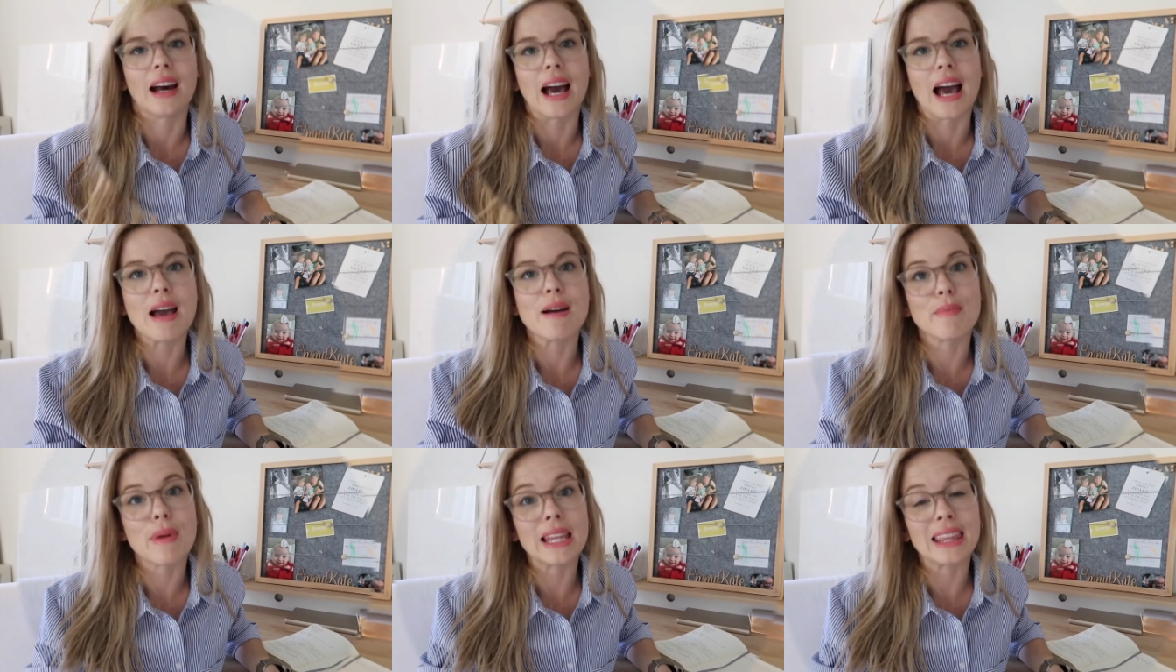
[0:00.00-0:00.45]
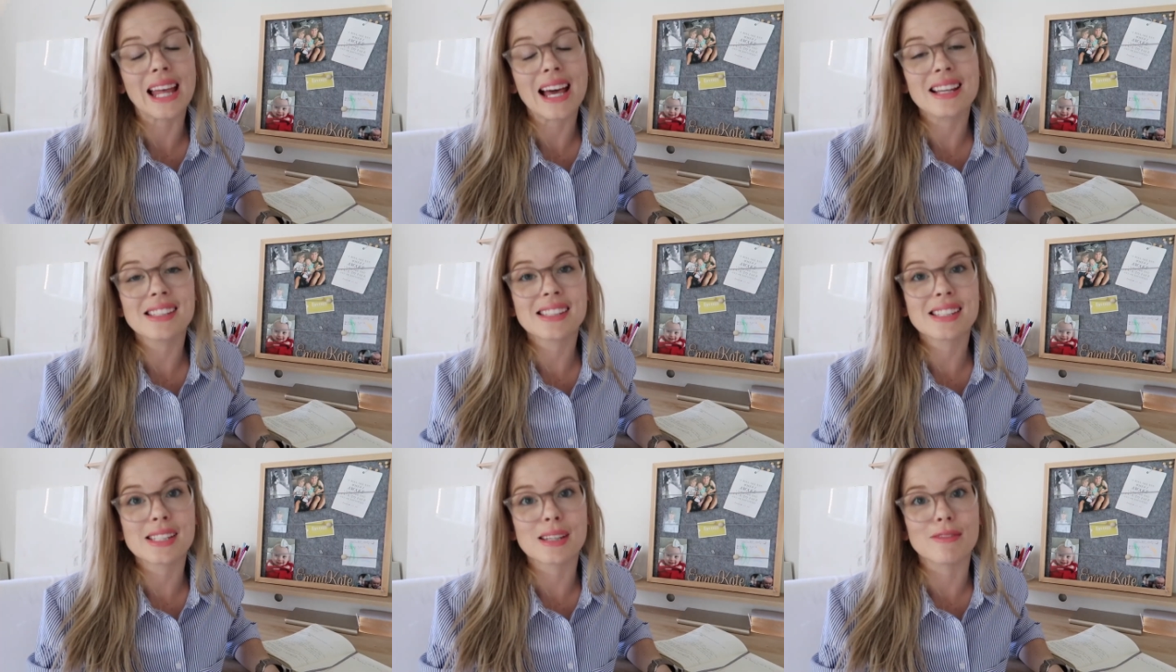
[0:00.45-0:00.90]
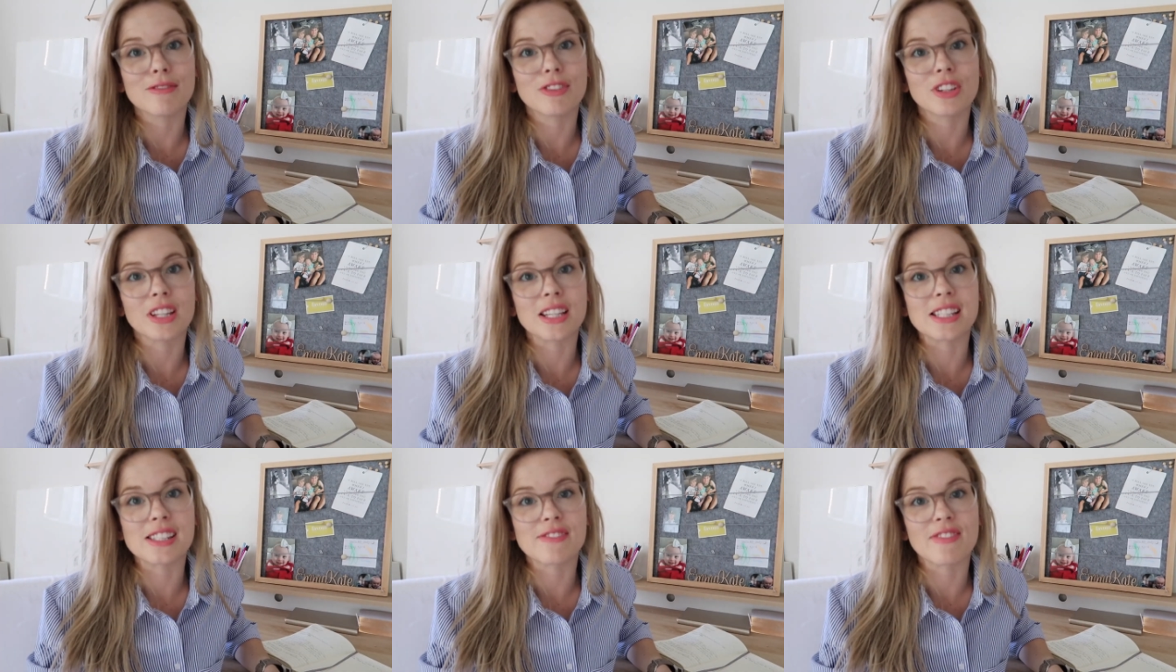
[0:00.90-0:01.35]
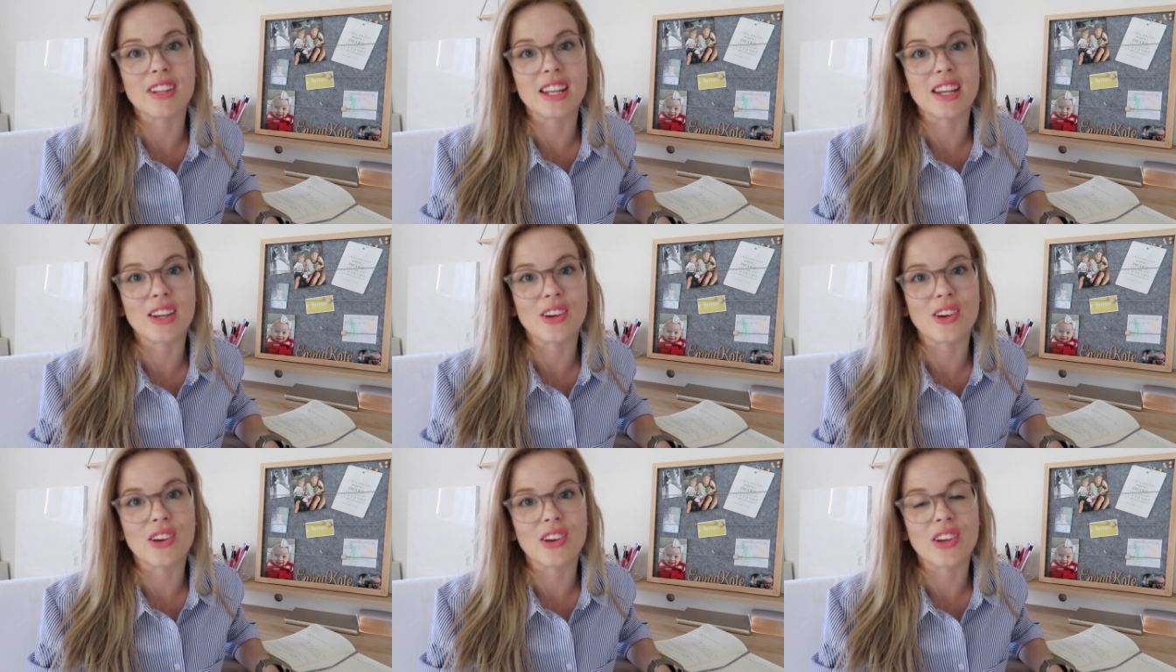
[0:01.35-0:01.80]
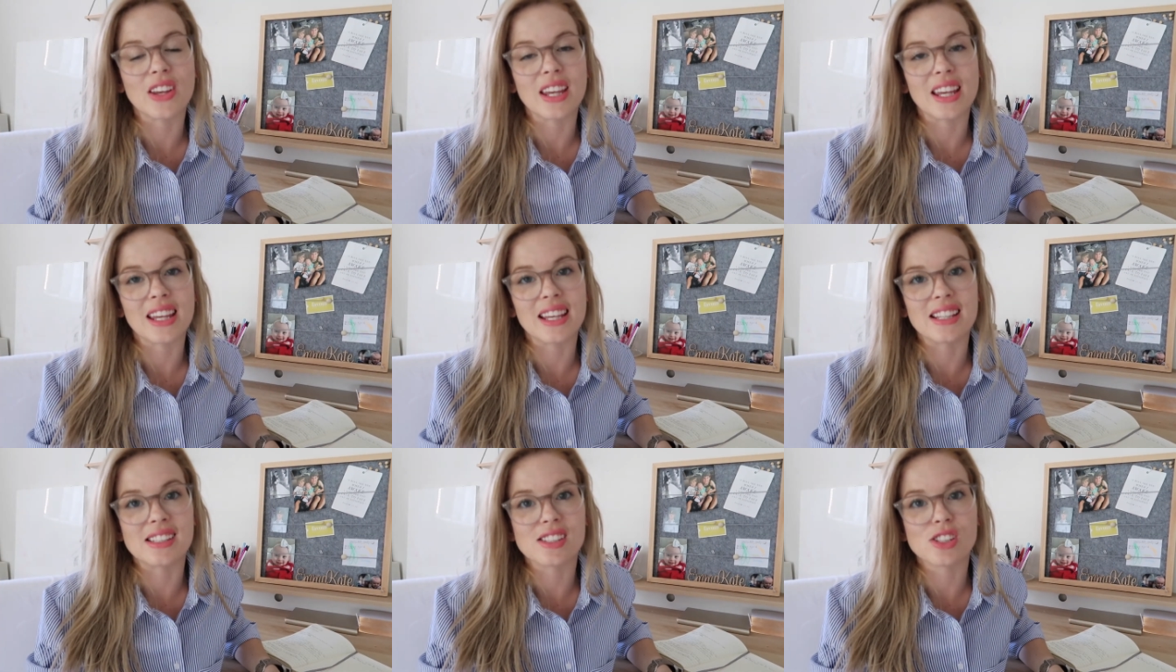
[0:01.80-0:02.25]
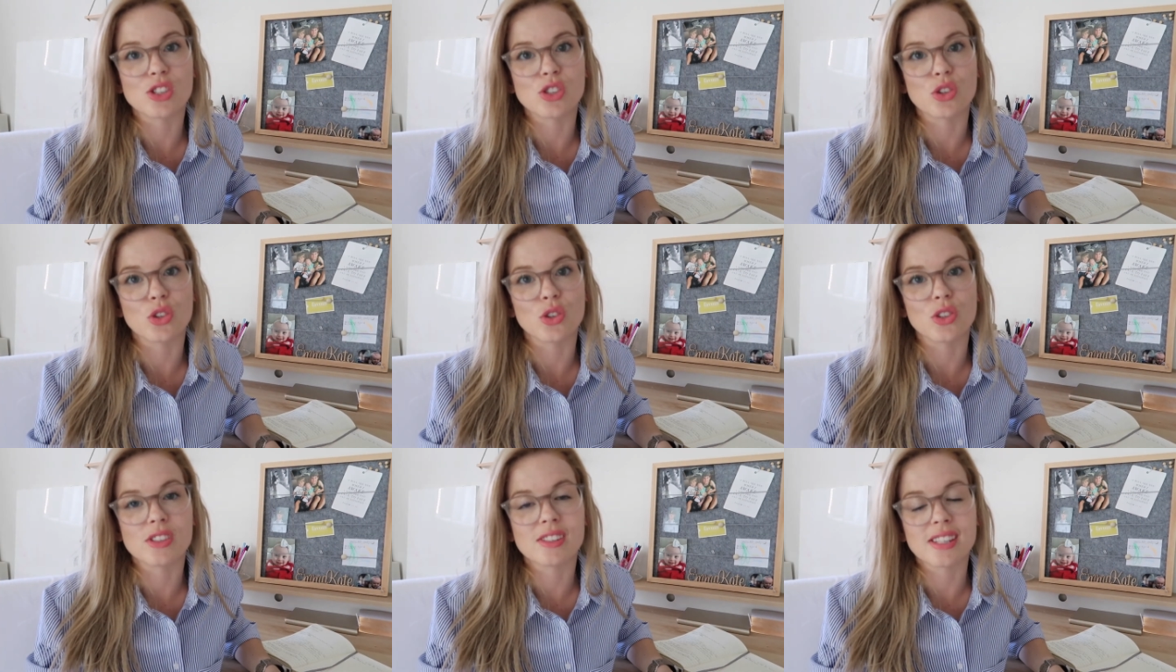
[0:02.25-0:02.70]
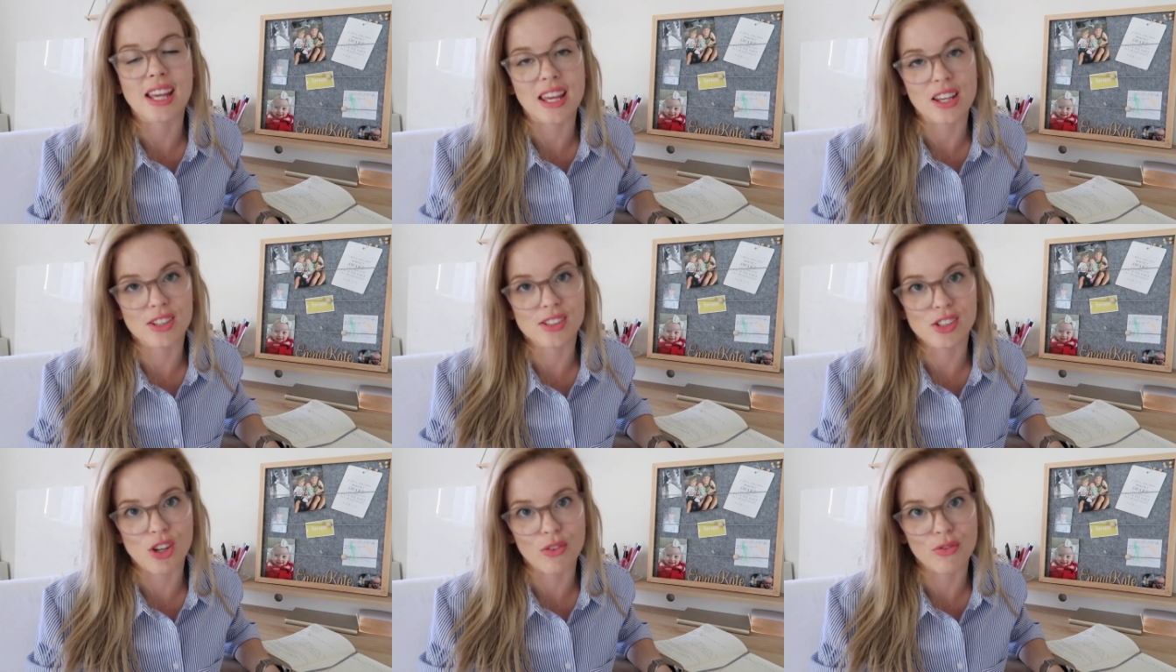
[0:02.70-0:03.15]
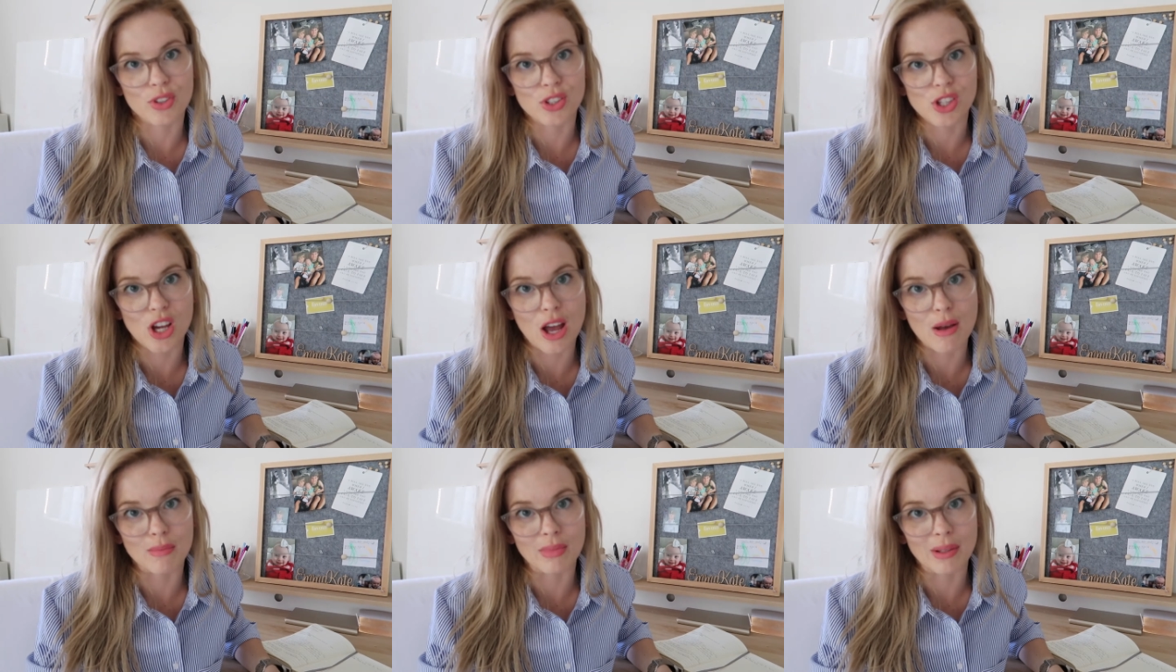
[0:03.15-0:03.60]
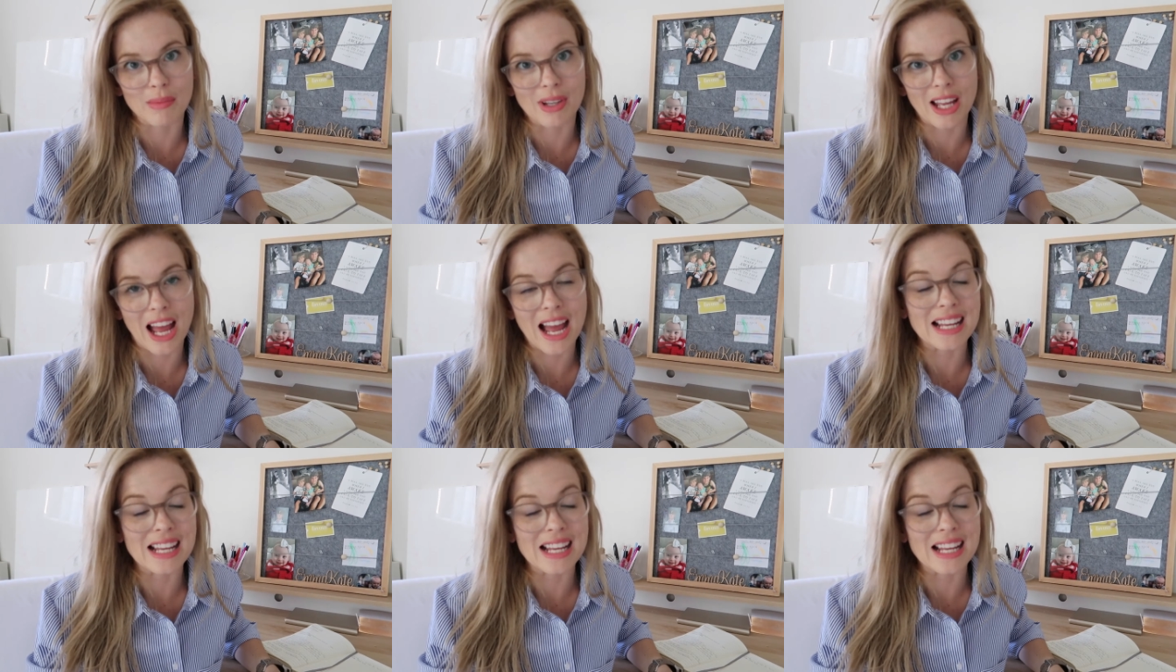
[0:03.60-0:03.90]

And my last tip for this video is to set yourself a time limit.